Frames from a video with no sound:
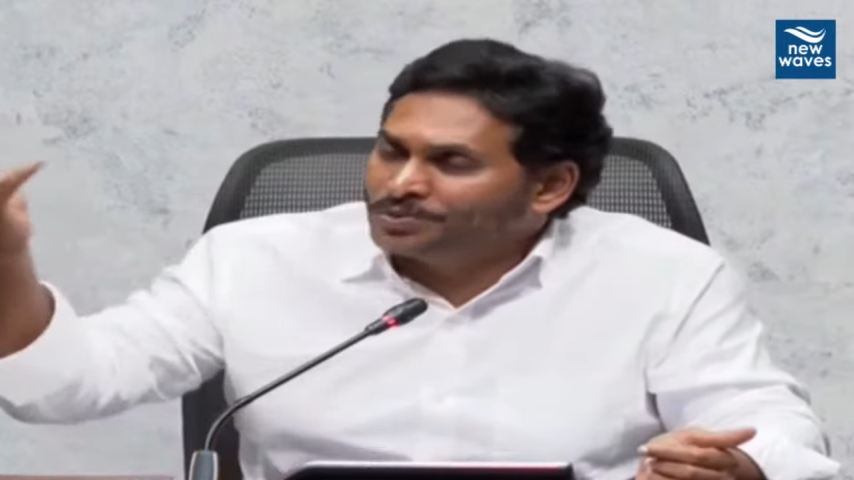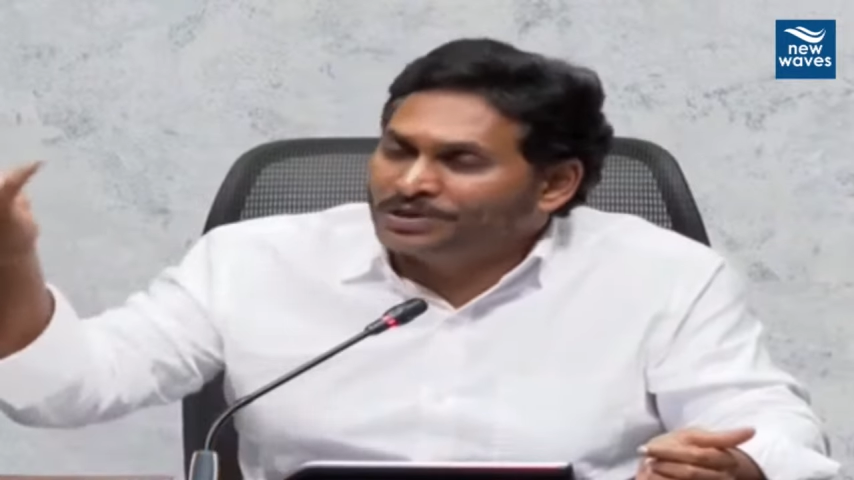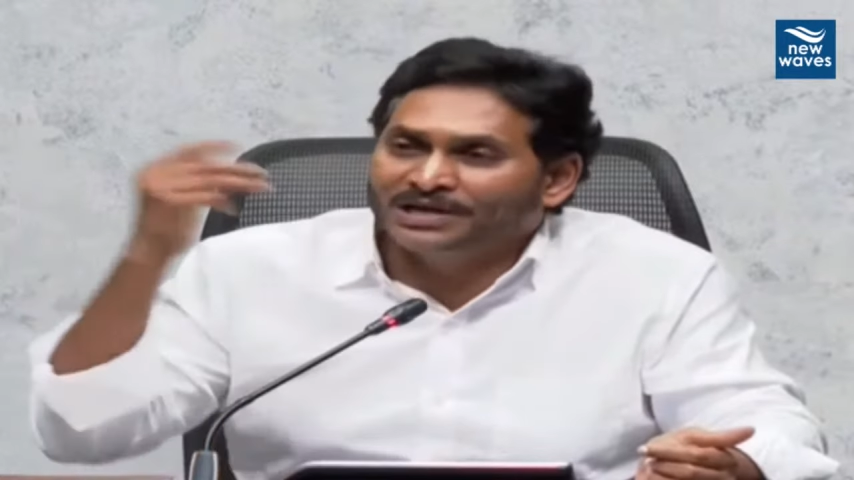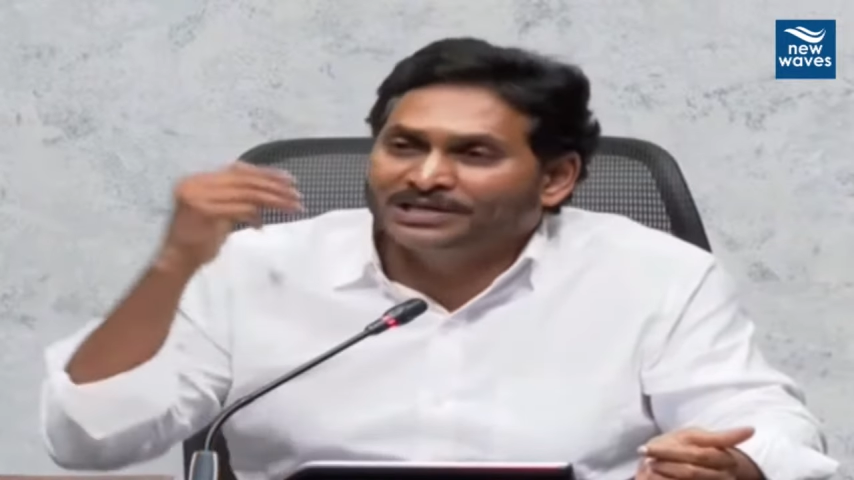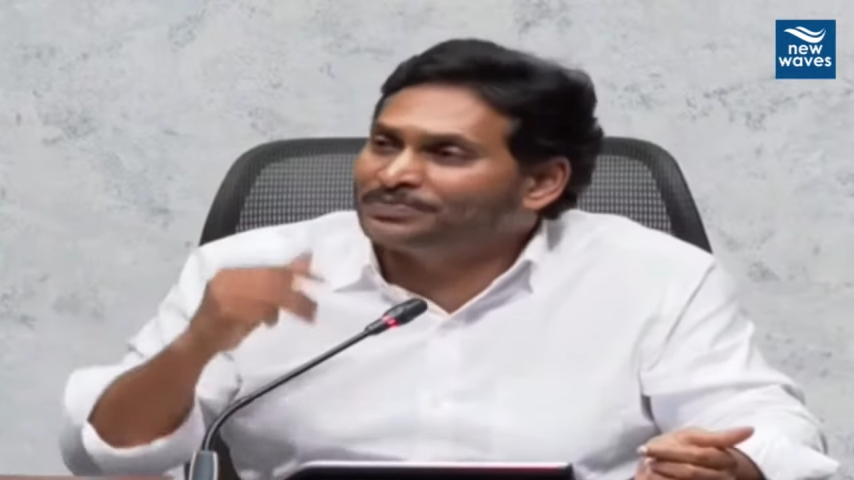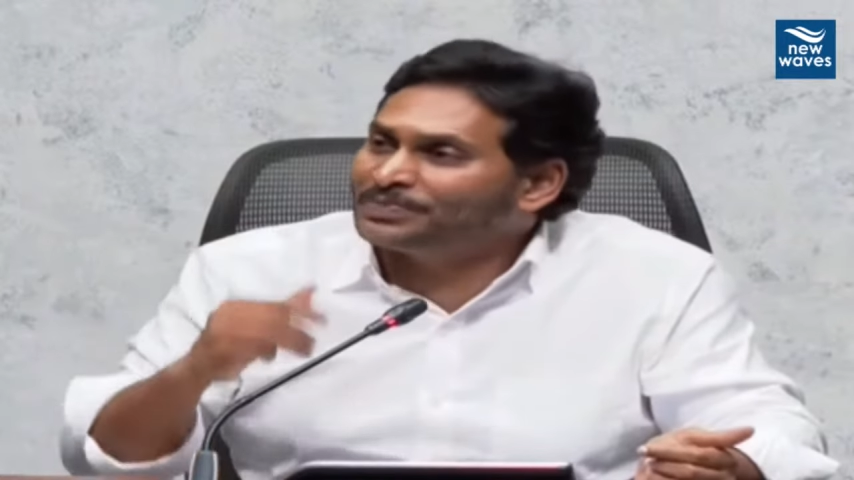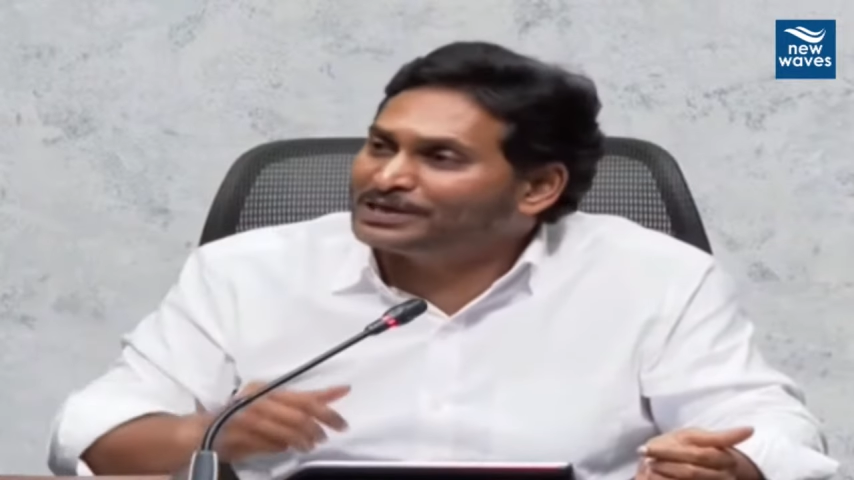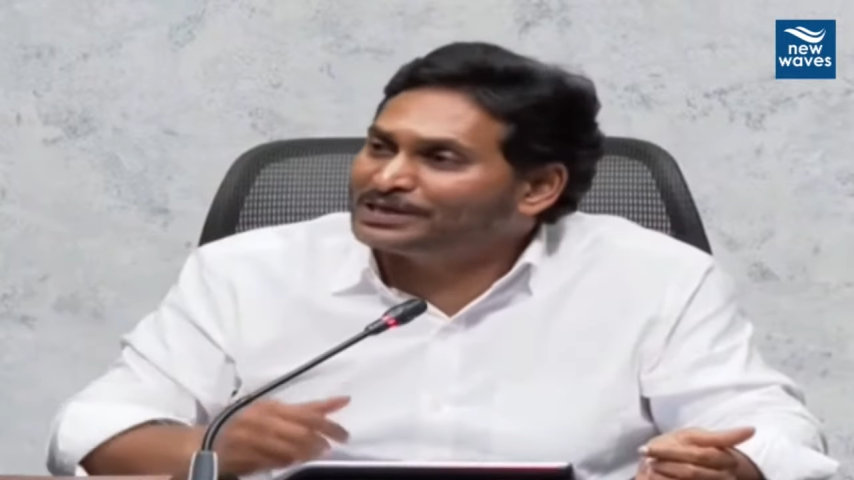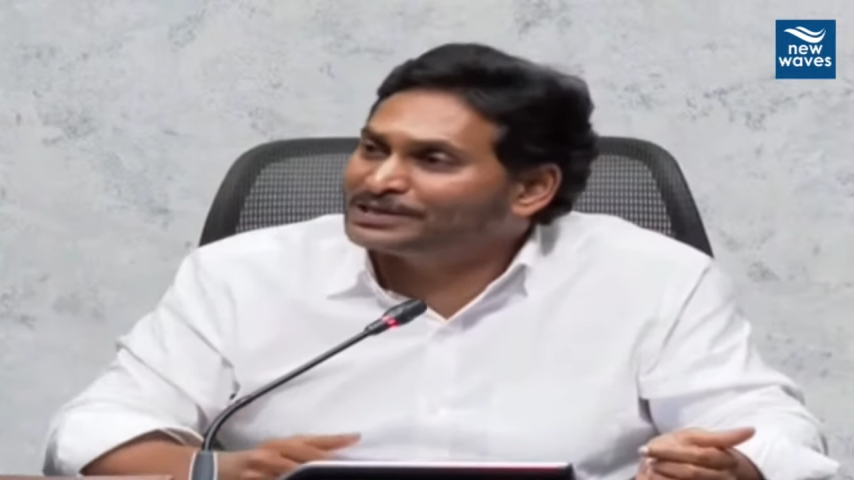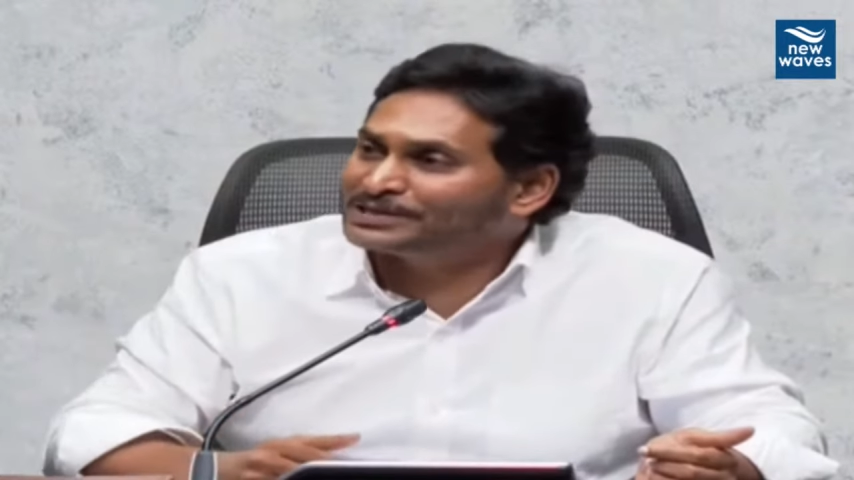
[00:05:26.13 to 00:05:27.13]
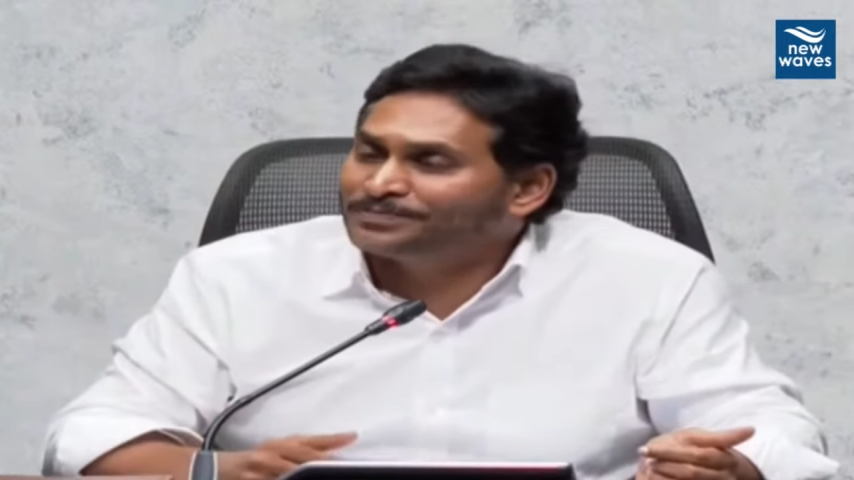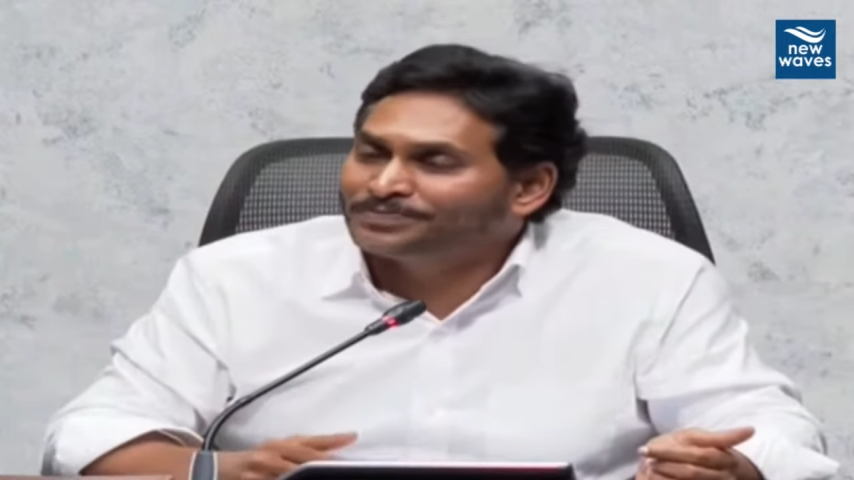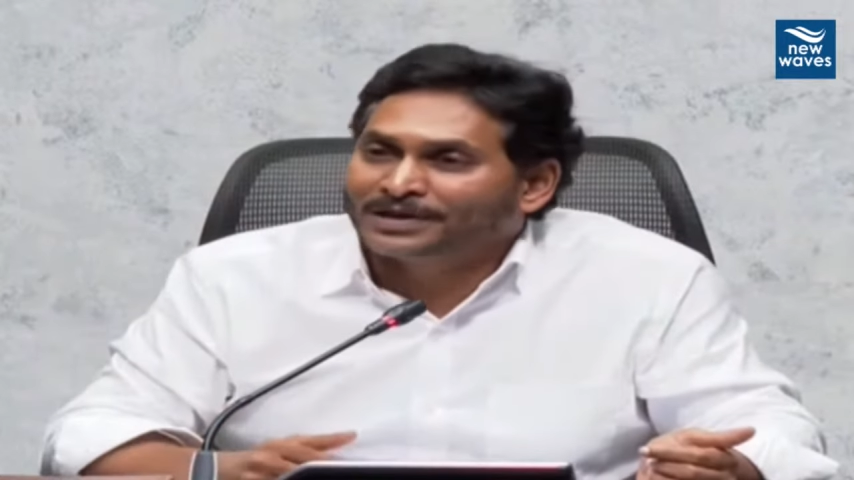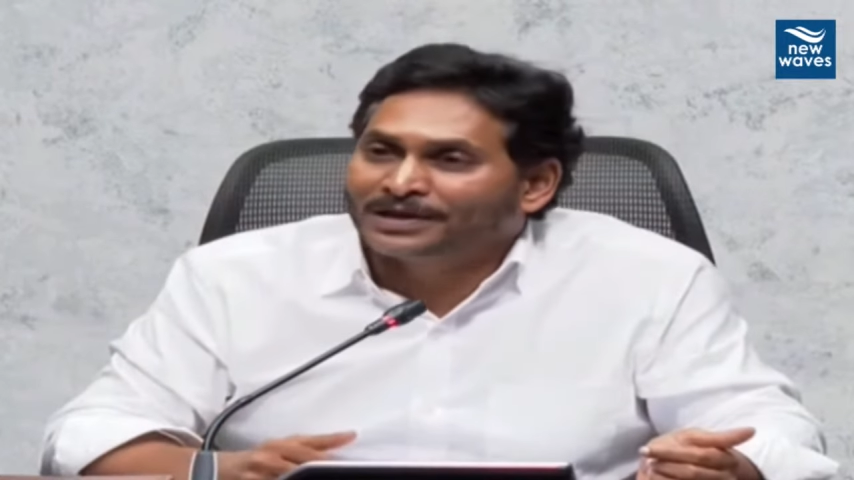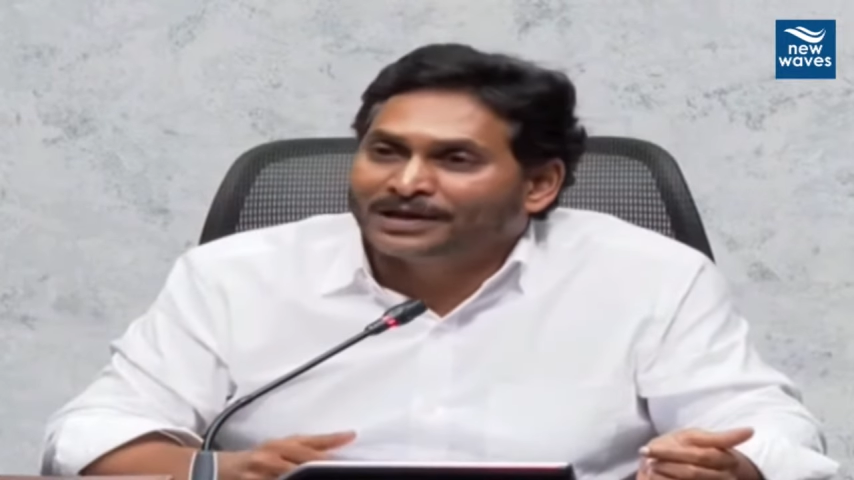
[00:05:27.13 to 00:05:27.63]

so many other parties,